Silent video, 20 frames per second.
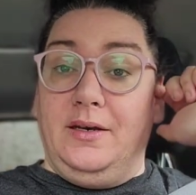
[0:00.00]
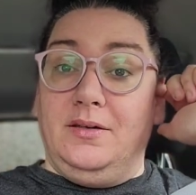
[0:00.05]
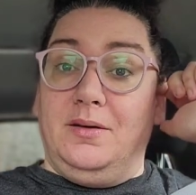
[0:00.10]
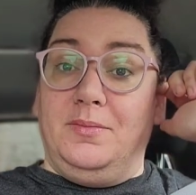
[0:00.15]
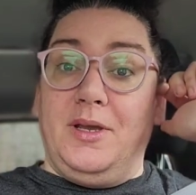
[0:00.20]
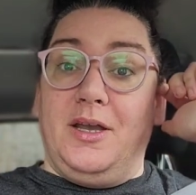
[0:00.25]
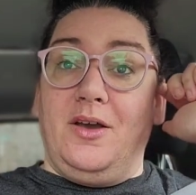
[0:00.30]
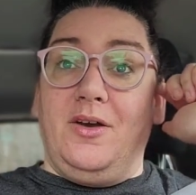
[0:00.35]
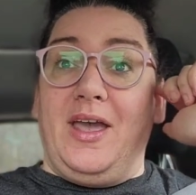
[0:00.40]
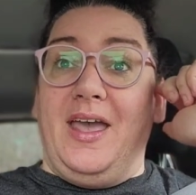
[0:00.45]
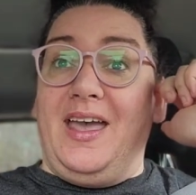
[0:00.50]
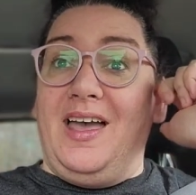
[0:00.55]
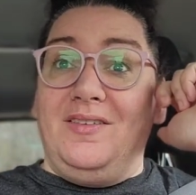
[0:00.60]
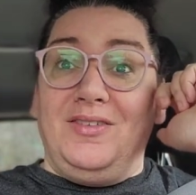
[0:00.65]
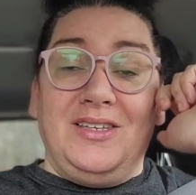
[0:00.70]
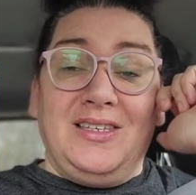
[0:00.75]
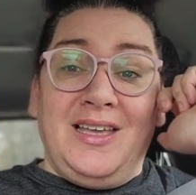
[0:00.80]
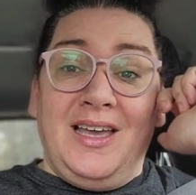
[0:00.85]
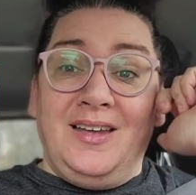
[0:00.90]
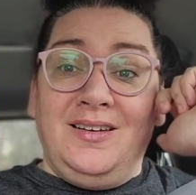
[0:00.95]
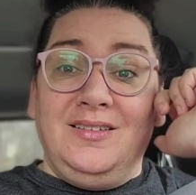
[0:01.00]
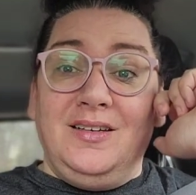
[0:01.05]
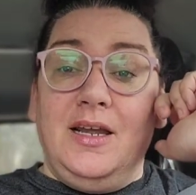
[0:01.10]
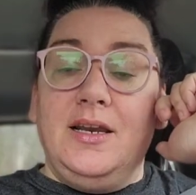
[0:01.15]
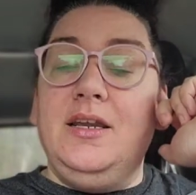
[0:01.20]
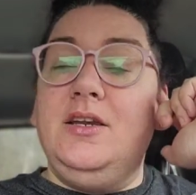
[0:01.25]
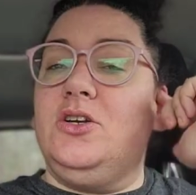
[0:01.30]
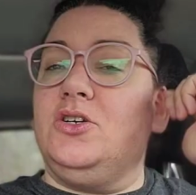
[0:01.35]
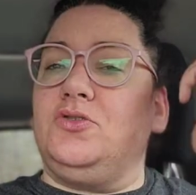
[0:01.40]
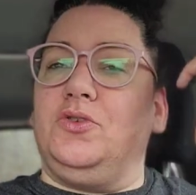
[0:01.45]
And I'm like, okay, heavy set.
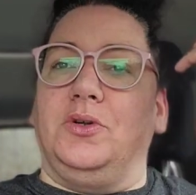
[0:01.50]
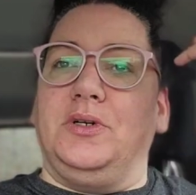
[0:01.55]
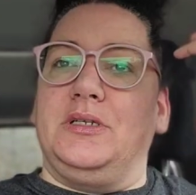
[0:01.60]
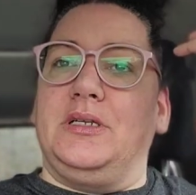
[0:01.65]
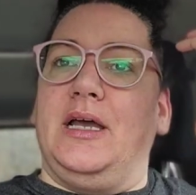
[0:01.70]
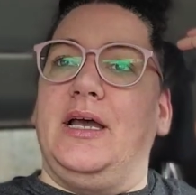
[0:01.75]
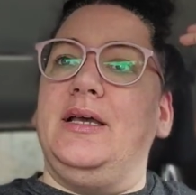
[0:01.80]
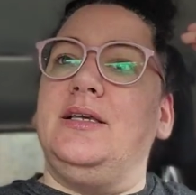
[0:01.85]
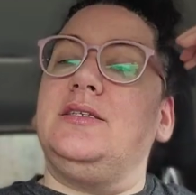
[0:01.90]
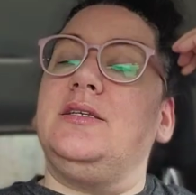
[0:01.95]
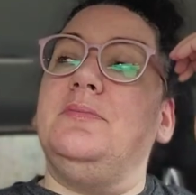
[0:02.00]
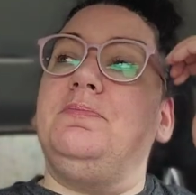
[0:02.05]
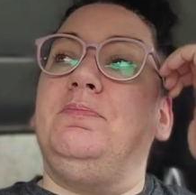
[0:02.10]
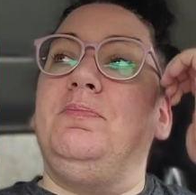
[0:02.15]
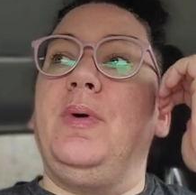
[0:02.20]
And he just rolled his eyes.